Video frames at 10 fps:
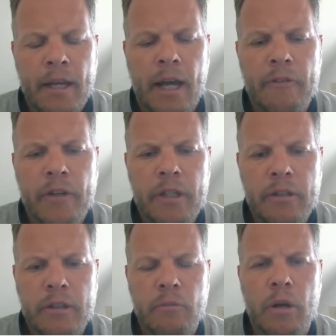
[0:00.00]
I
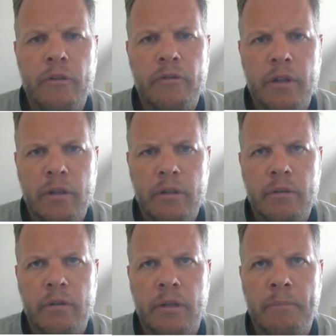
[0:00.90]
think that one of
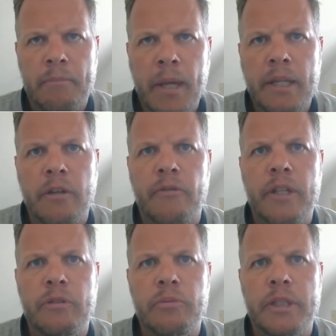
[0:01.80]
the major
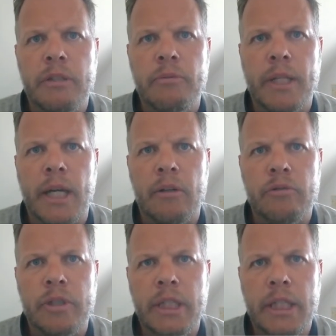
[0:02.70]
things we see with
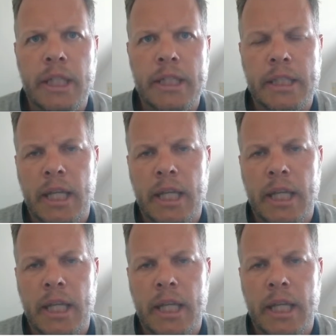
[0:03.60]
IoT is